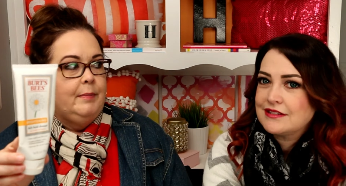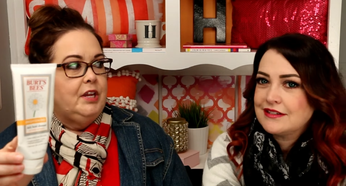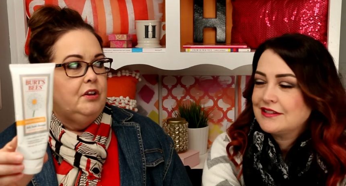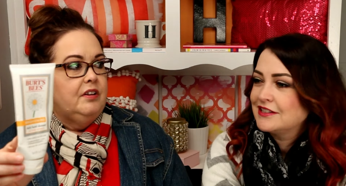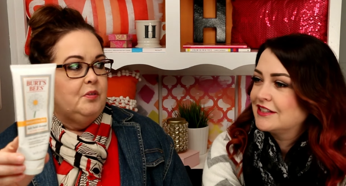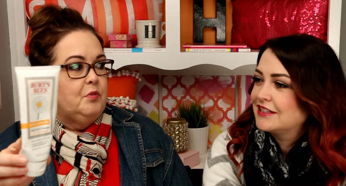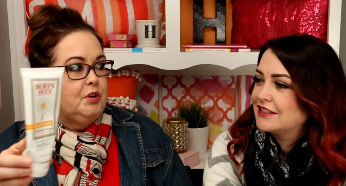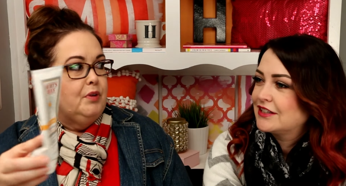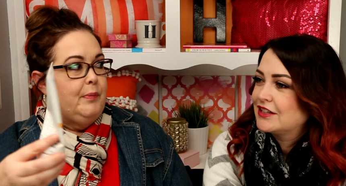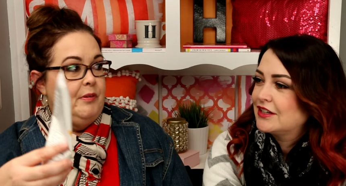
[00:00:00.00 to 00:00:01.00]
Speaker 1: I mean, who doesn't
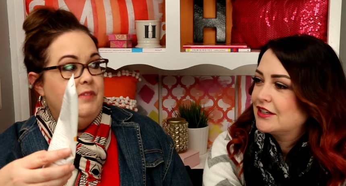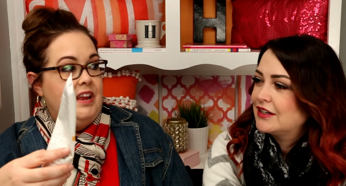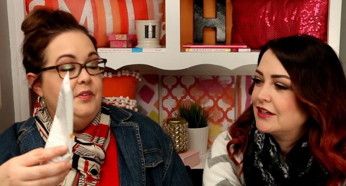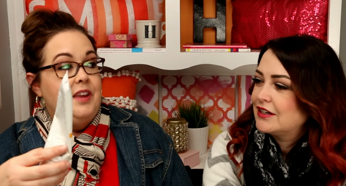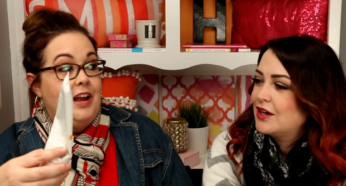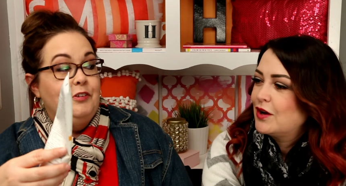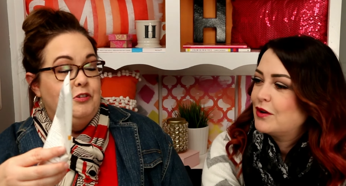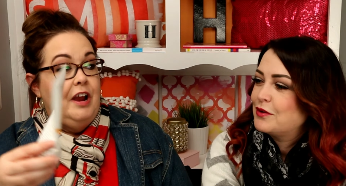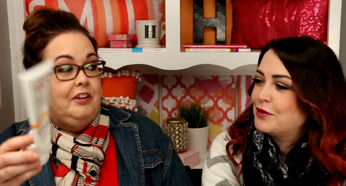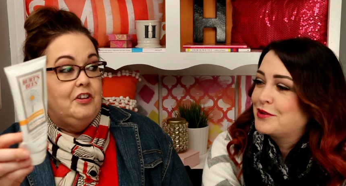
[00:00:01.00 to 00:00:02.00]
want to rub some Daisy
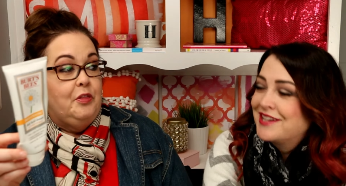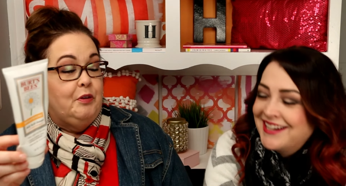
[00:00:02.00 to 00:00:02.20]
Extract on